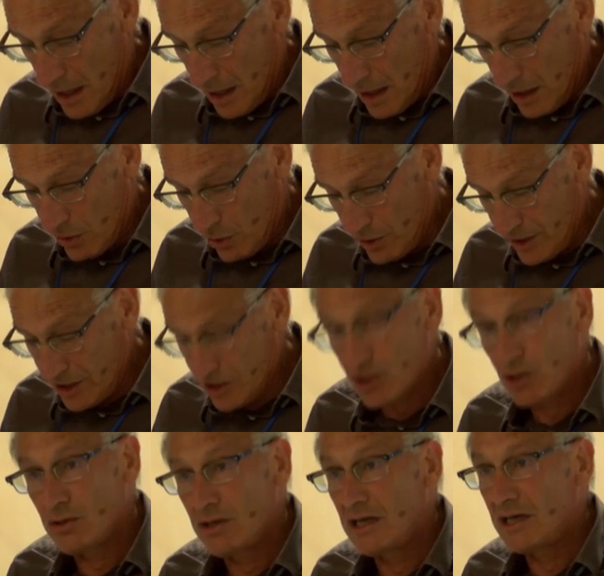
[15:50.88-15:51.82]
According
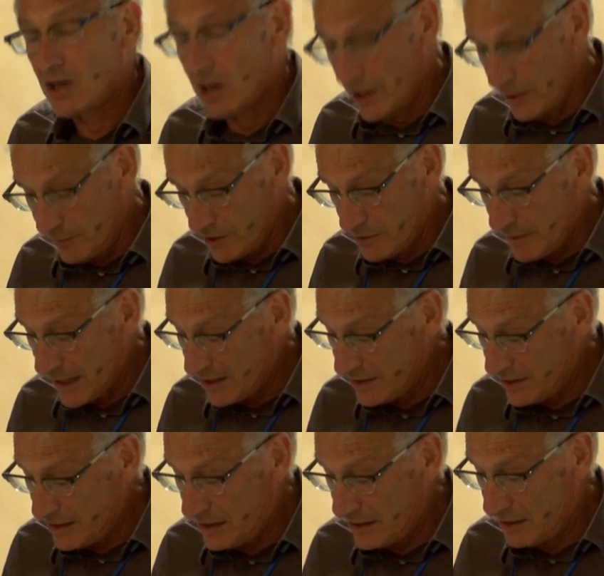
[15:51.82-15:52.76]
to The Economist
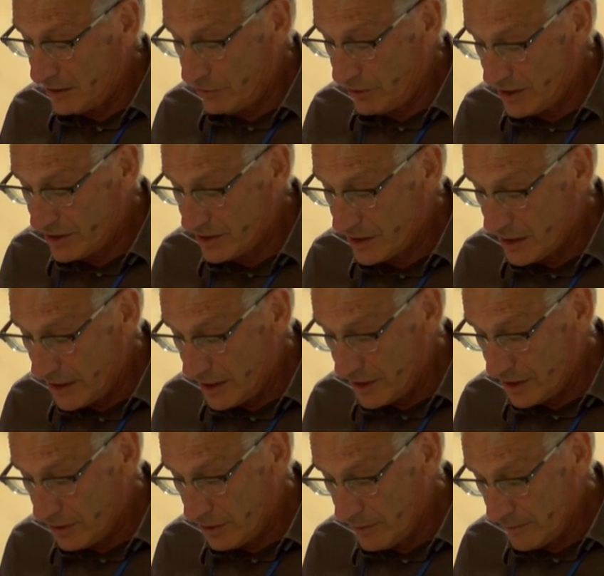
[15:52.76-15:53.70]
magazine in a recent
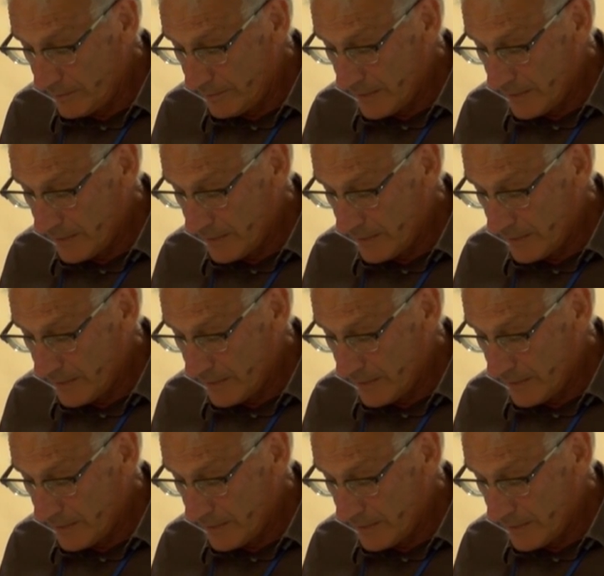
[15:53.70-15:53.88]
article,